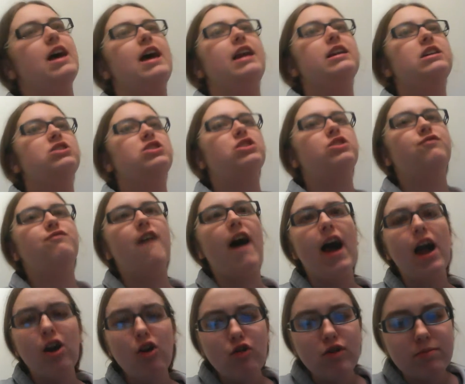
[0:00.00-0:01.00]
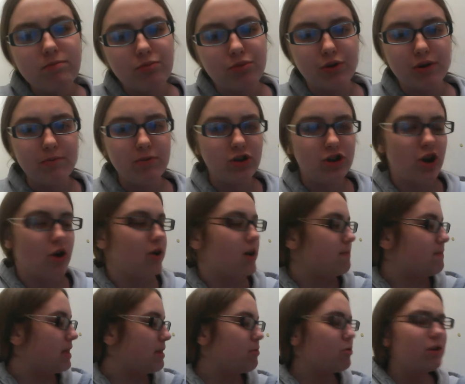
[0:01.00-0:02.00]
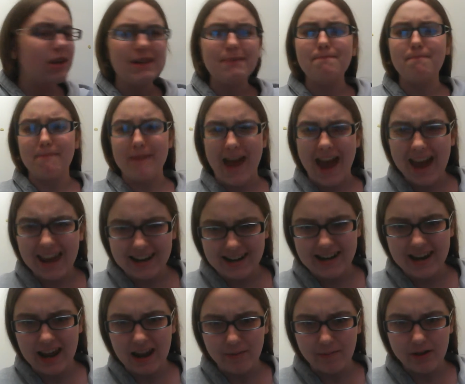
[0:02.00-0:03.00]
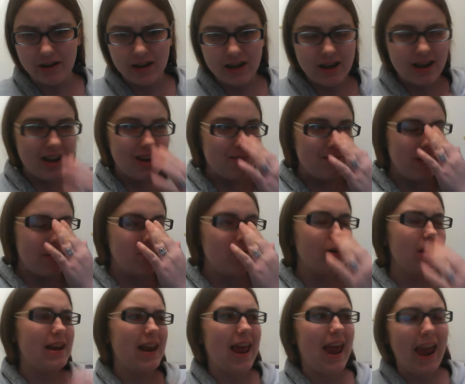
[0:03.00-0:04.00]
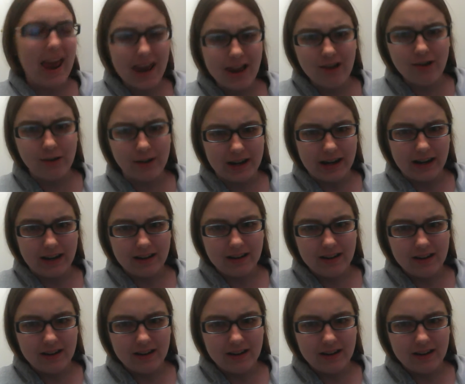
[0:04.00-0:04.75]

and he's just fire and brimstone, and people get mad at him. People get angry.